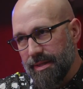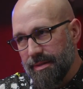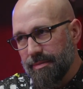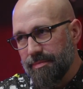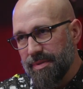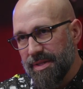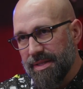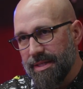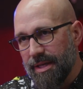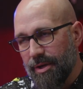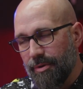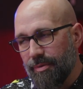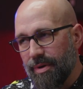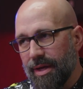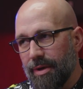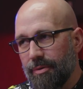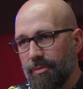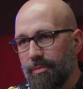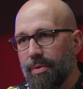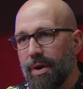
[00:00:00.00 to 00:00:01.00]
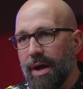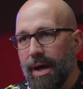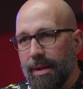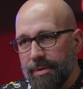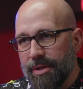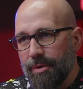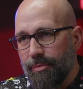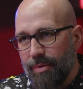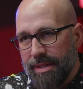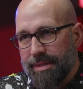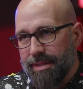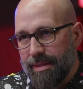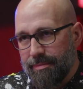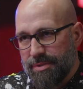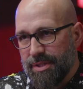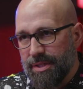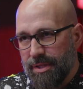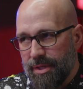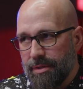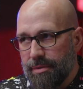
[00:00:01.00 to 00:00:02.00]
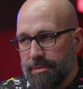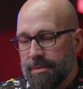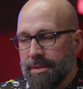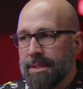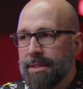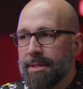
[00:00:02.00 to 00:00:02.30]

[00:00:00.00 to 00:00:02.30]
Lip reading: big takeaway I would probably want them to know